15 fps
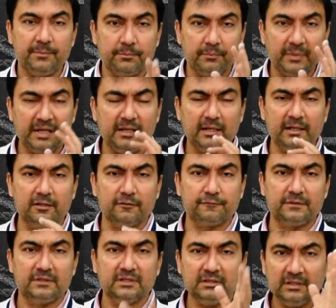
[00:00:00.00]
midline of
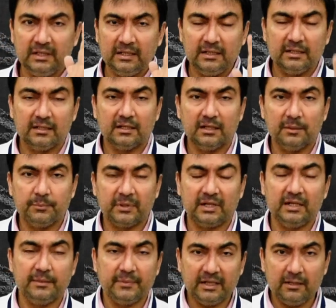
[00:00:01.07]
the upper limb
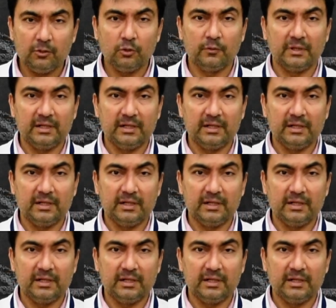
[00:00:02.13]
and lower limb.